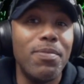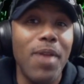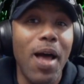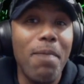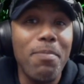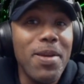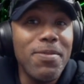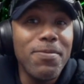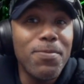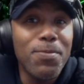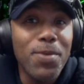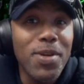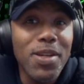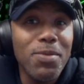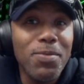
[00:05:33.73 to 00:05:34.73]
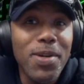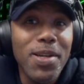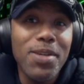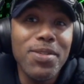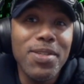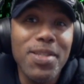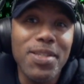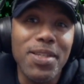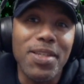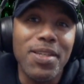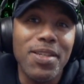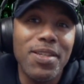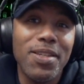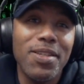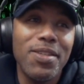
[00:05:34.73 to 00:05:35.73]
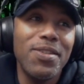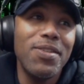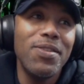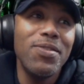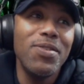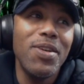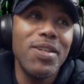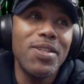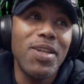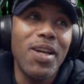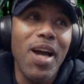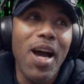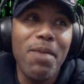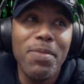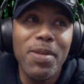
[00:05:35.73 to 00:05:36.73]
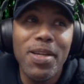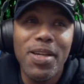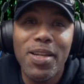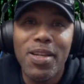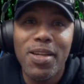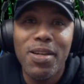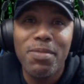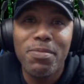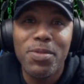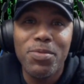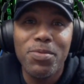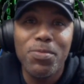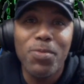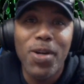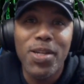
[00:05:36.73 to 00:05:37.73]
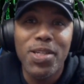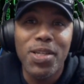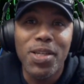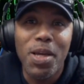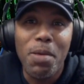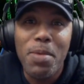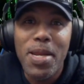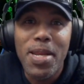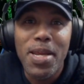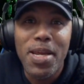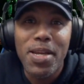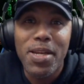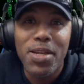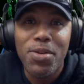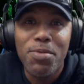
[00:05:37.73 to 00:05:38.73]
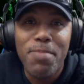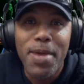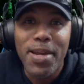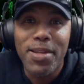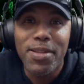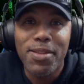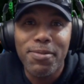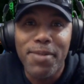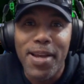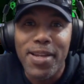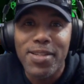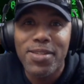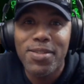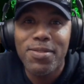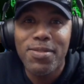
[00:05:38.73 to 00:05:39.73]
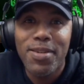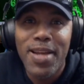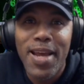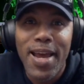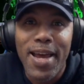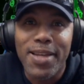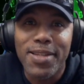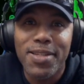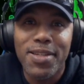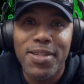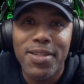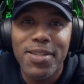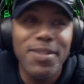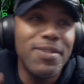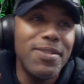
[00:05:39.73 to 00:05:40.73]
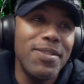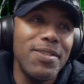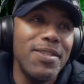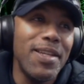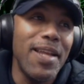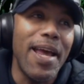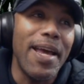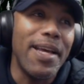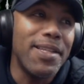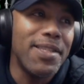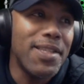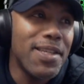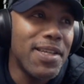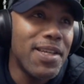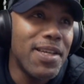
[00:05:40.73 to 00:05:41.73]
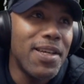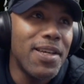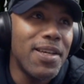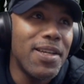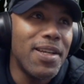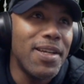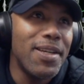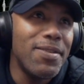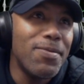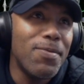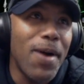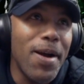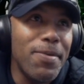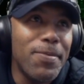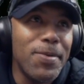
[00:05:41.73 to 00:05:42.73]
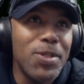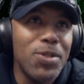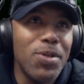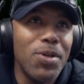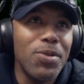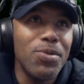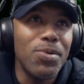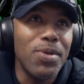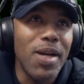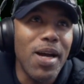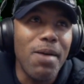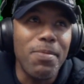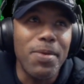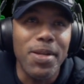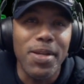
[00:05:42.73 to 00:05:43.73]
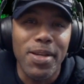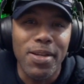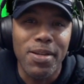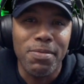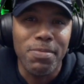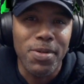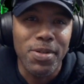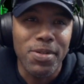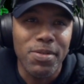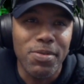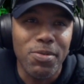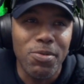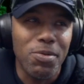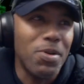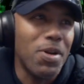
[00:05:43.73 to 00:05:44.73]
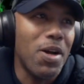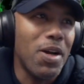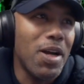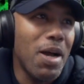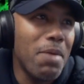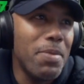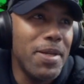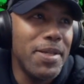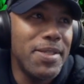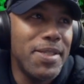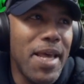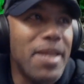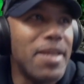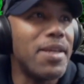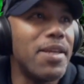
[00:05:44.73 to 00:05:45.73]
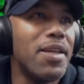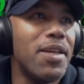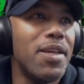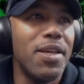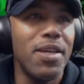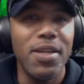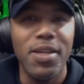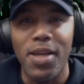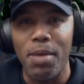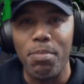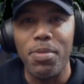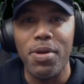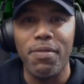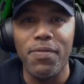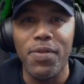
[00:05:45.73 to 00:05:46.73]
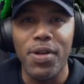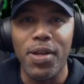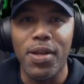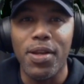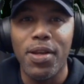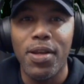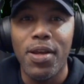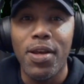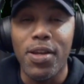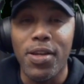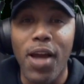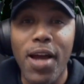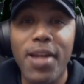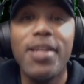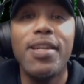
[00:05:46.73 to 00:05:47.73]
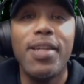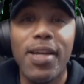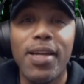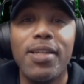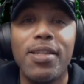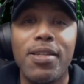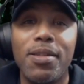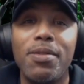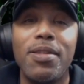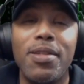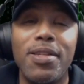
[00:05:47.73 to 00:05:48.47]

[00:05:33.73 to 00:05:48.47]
I mean, really, what else is it? You guys a comedy club, you watching a comedian and you making threats. You're an ass. You're just an ass. Like, why would you go to a comedy club and or a comedy setting and be offended? Y'all need to cut this.